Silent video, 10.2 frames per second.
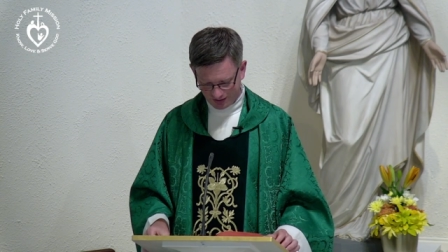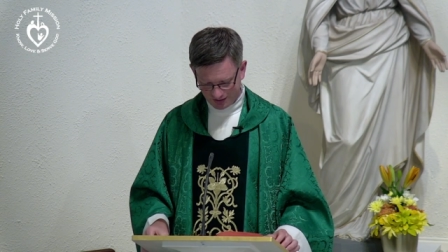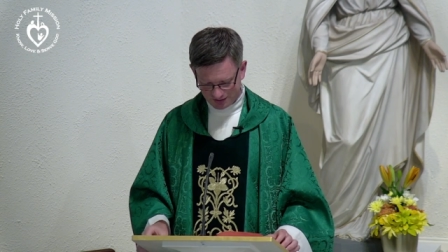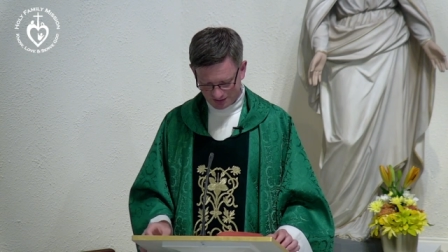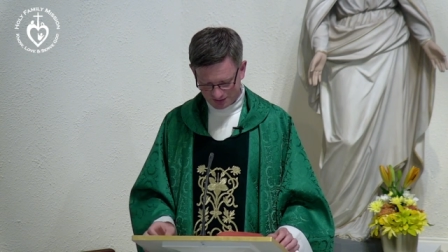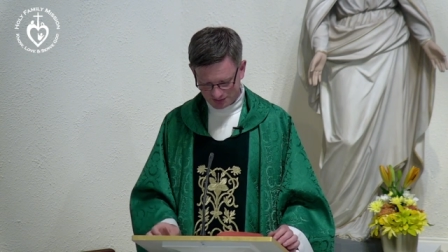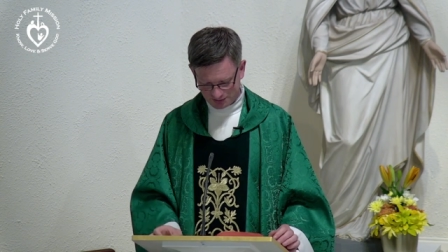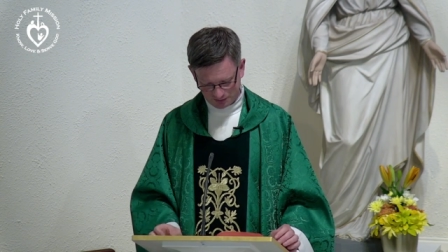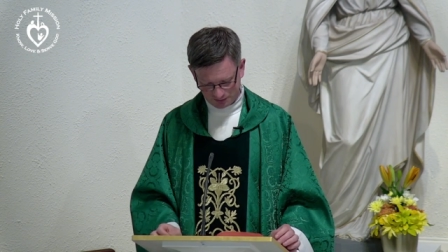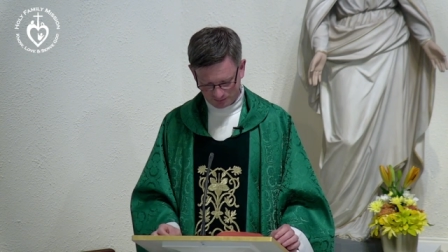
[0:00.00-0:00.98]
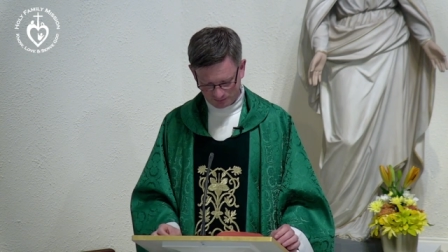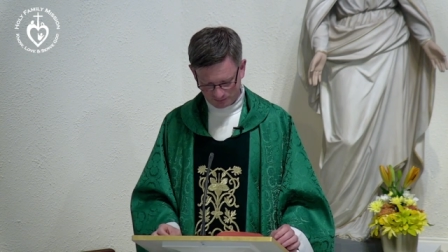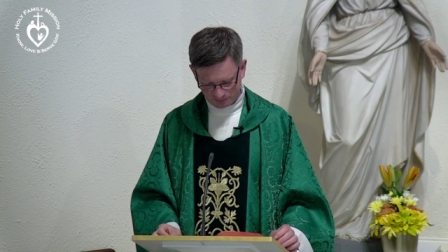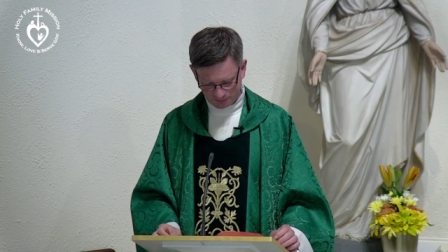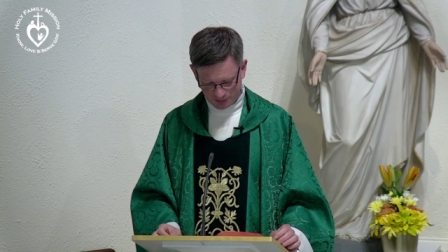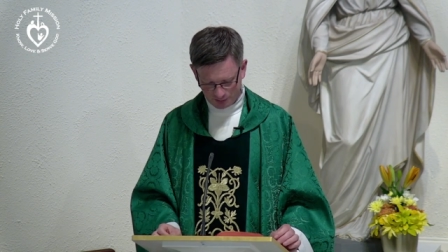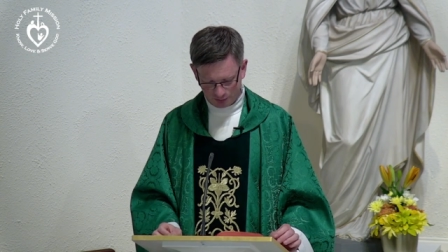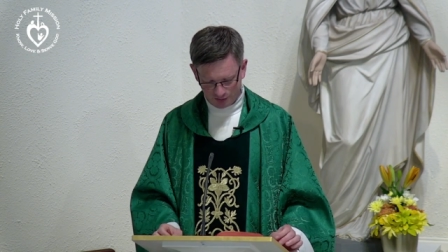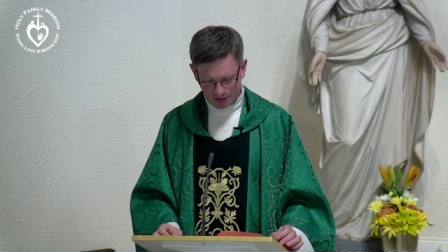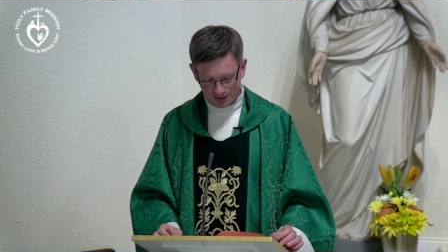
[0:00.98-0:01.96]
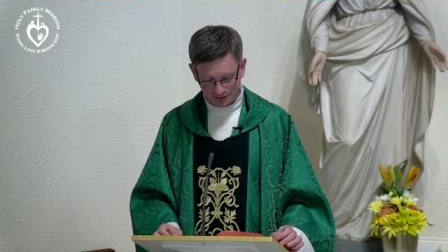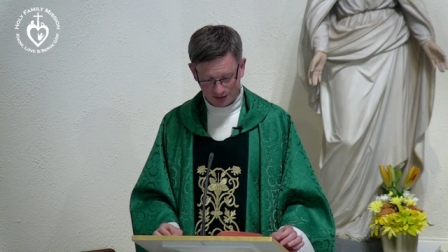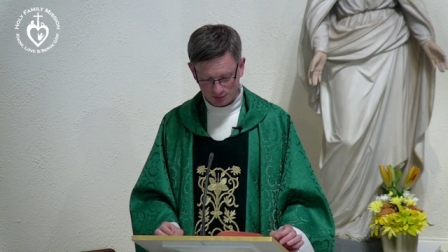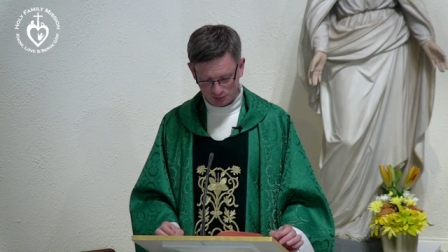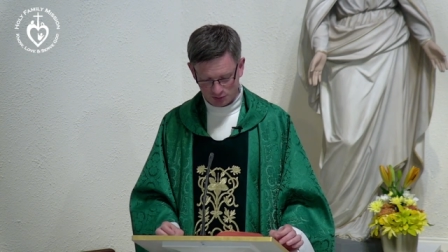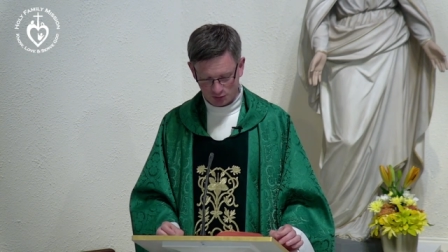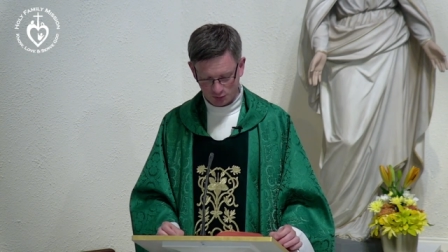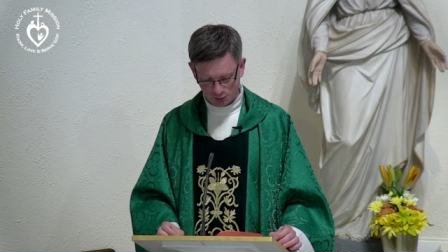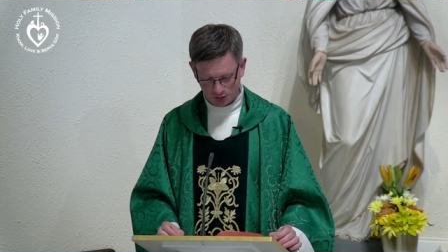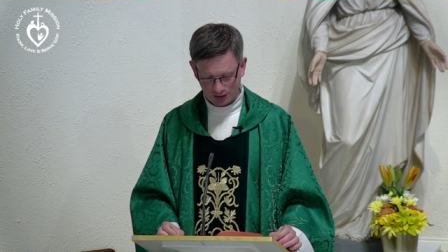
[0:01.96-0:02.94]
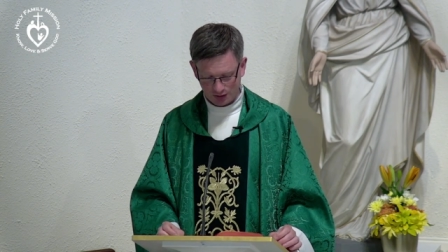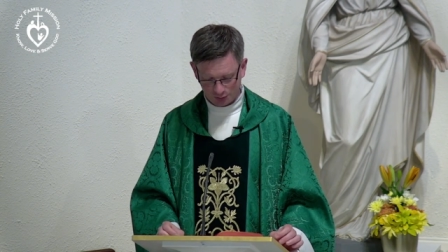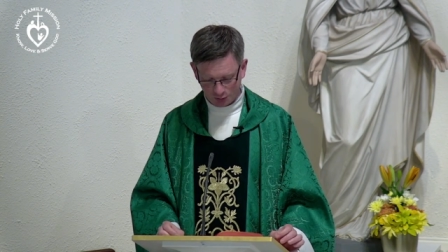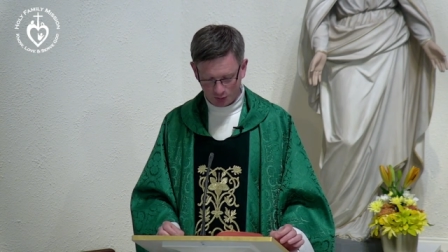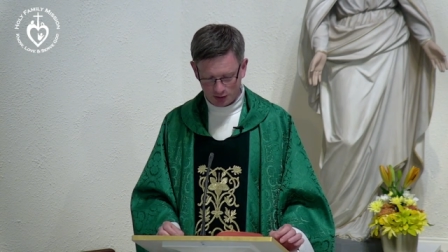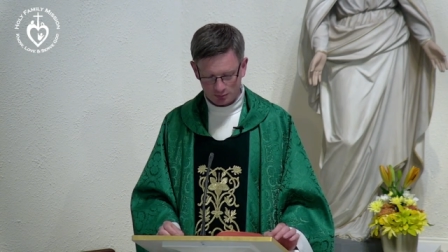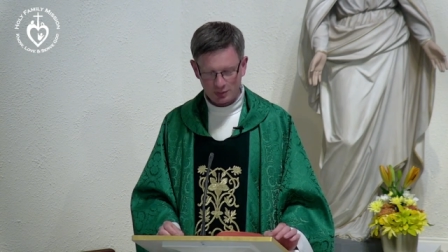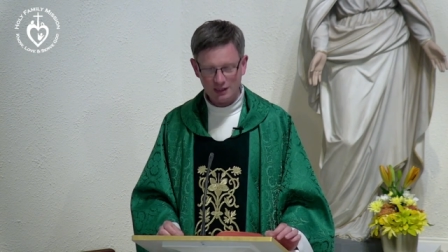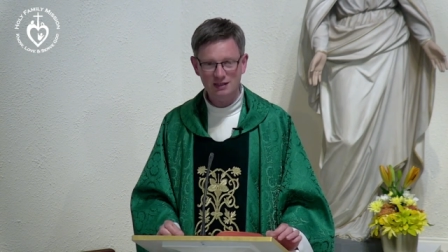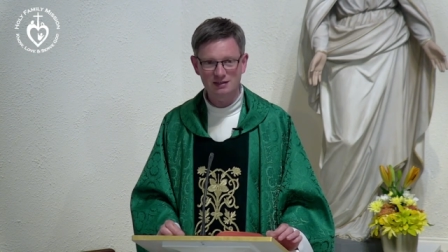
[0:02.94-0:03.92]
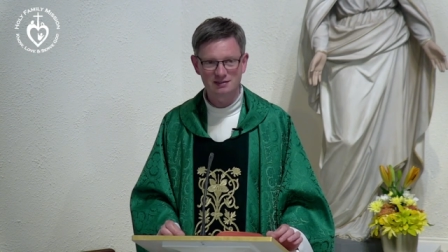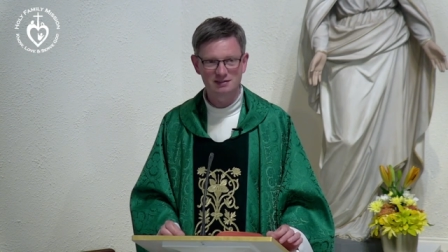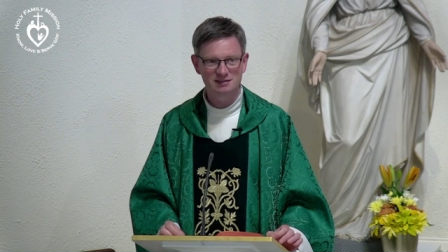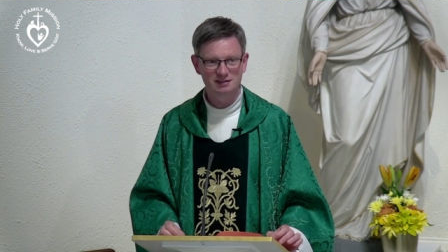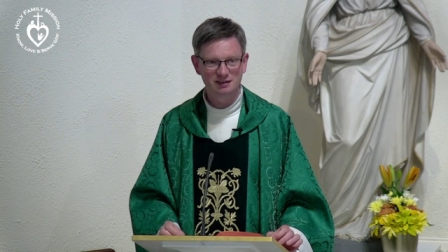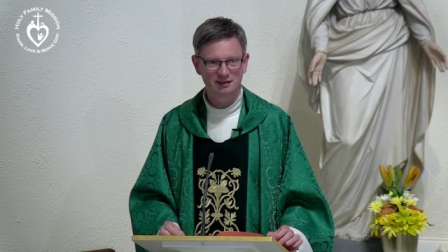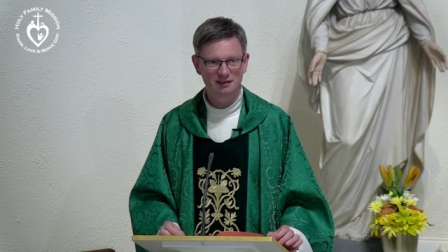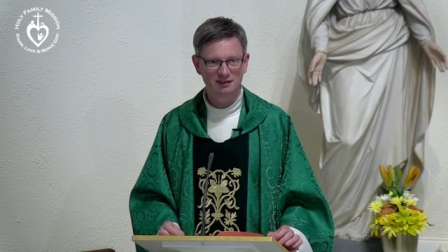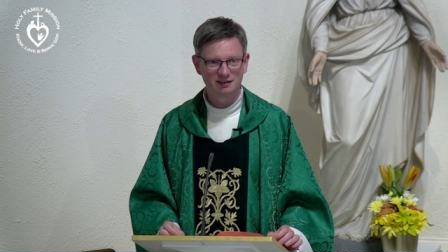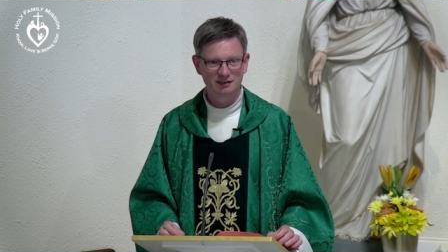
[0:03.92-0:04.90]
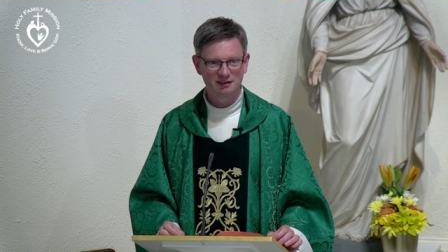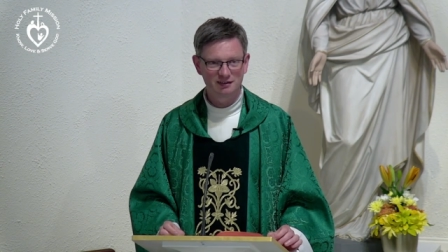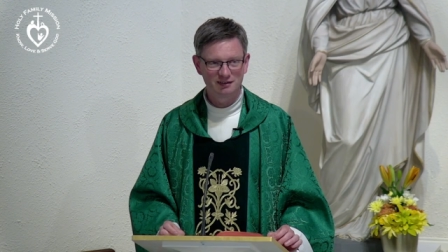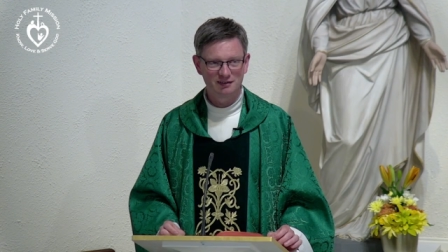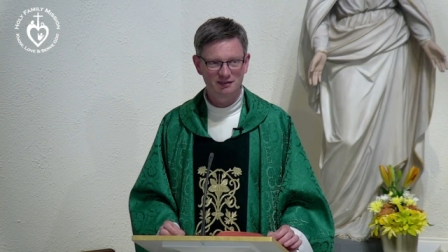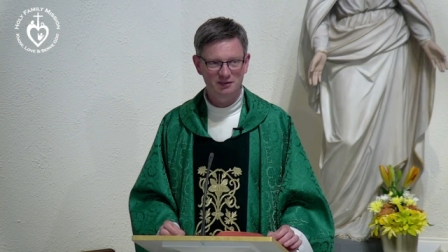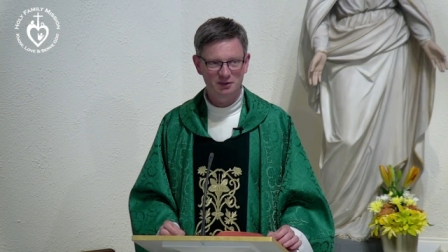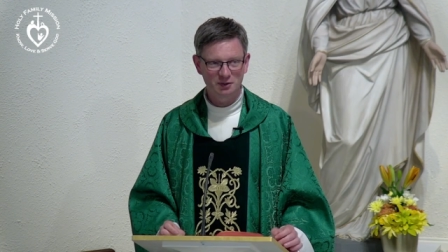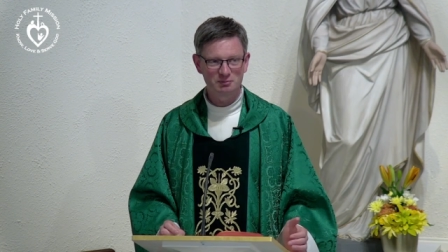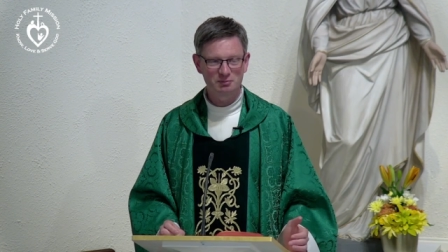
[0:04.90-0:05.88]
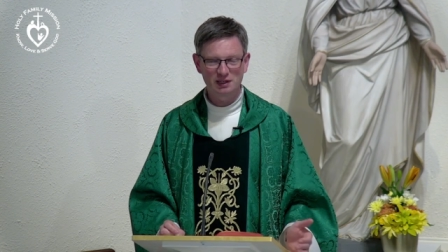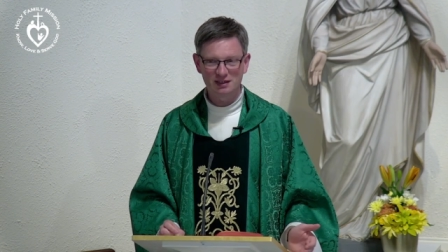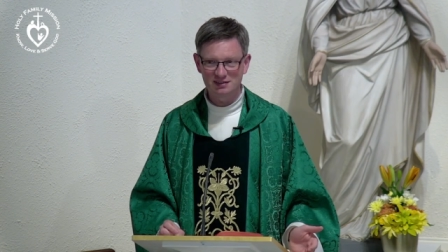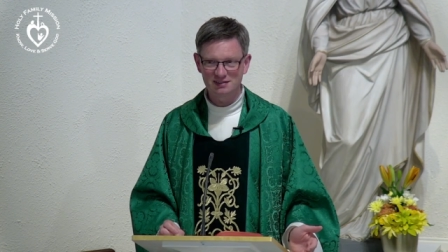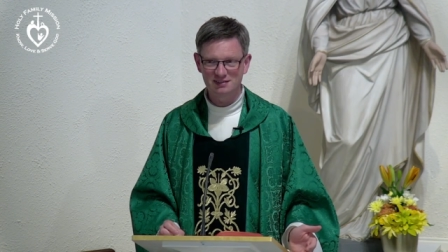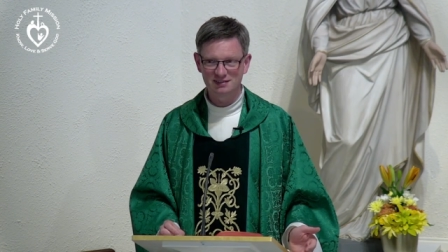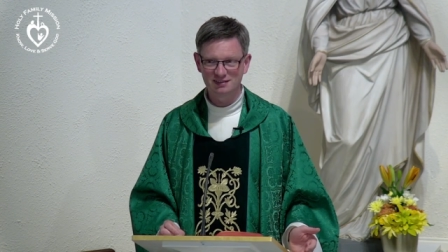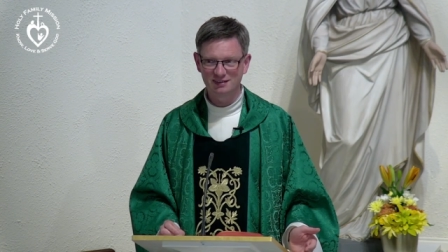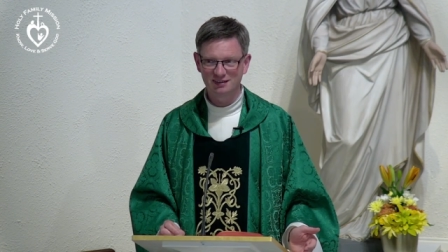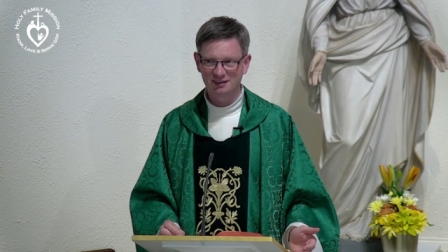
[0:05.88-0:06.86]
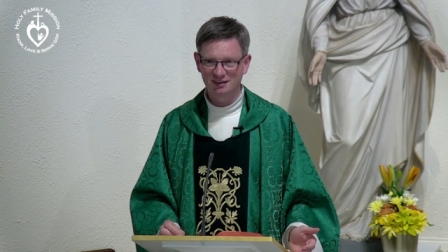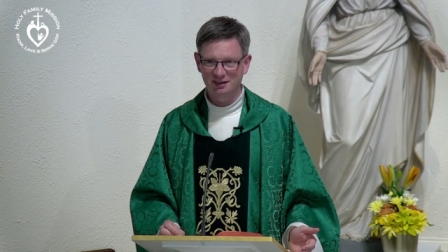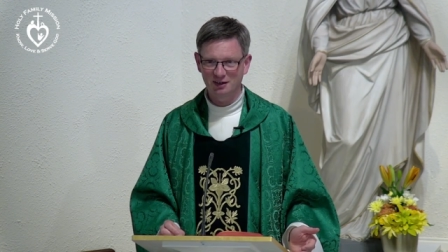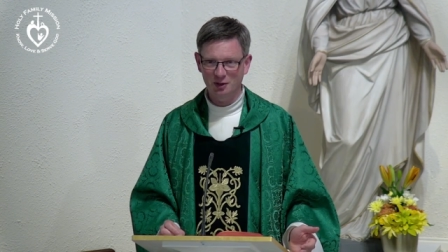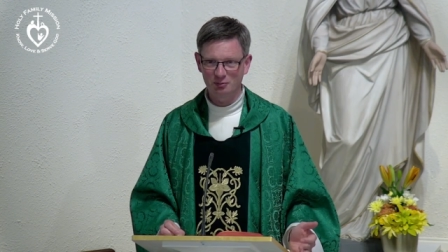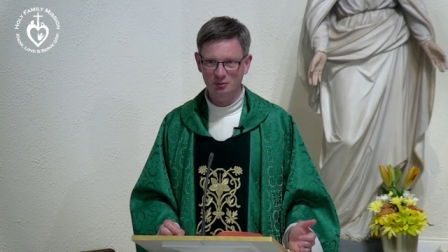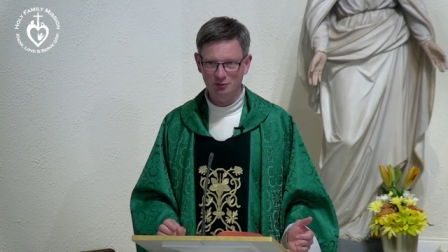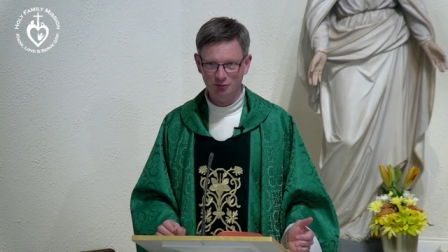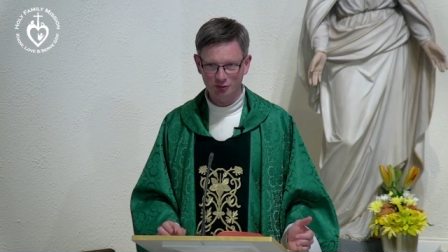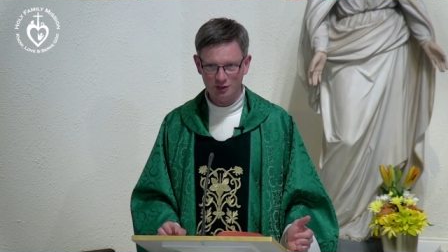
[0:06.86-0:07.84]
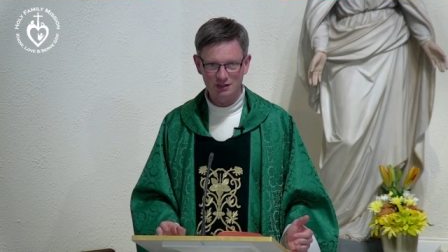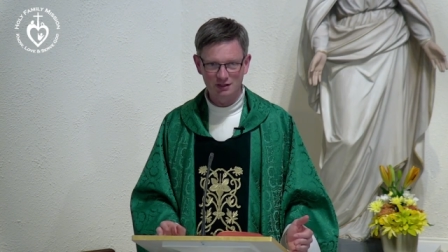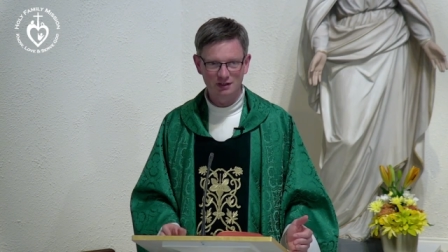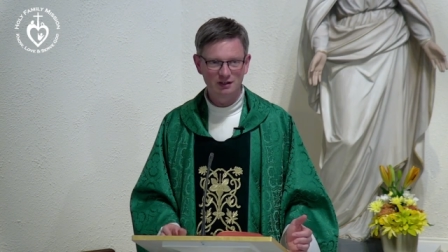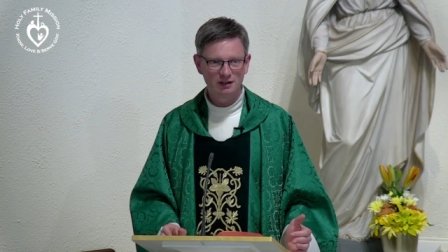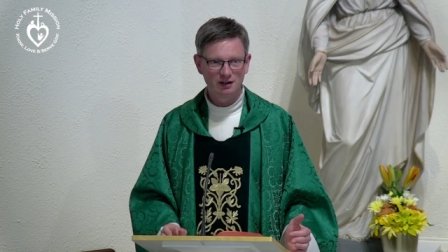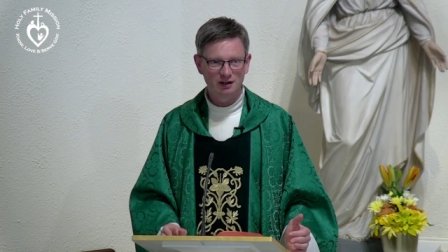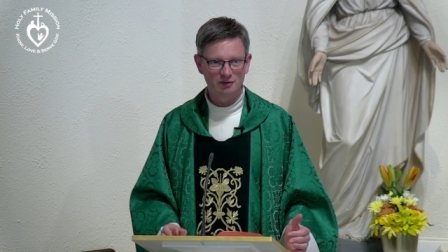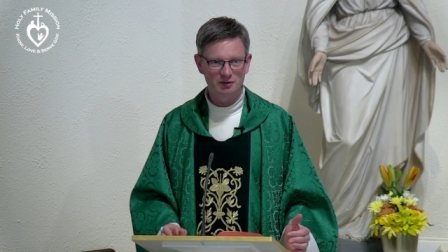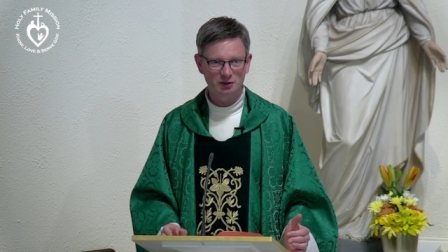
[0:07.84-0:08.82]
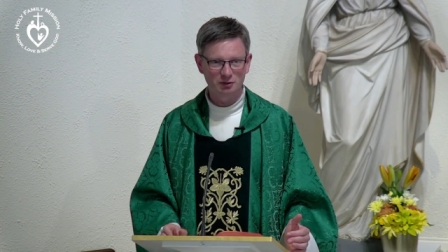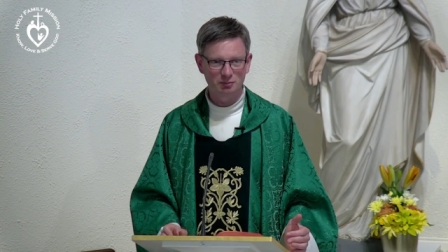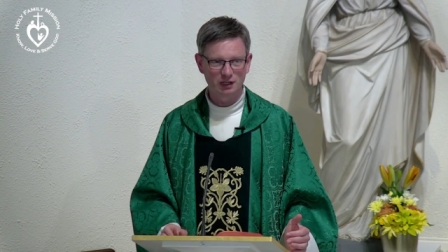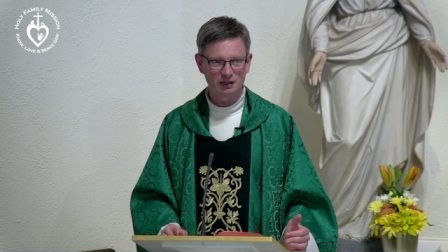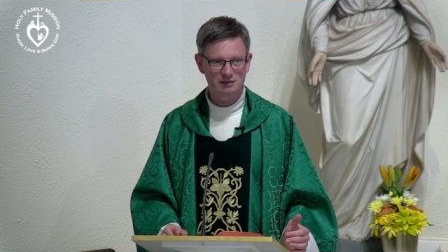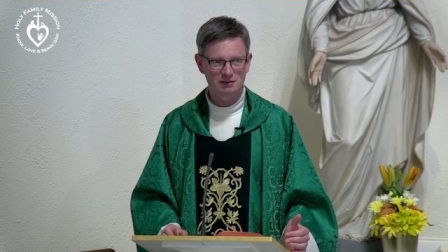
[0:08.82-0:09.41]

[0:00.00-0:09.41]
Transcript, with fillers: says to her, your faith has restored you to health. Go in peace. Go in peace and be freed of your complaint.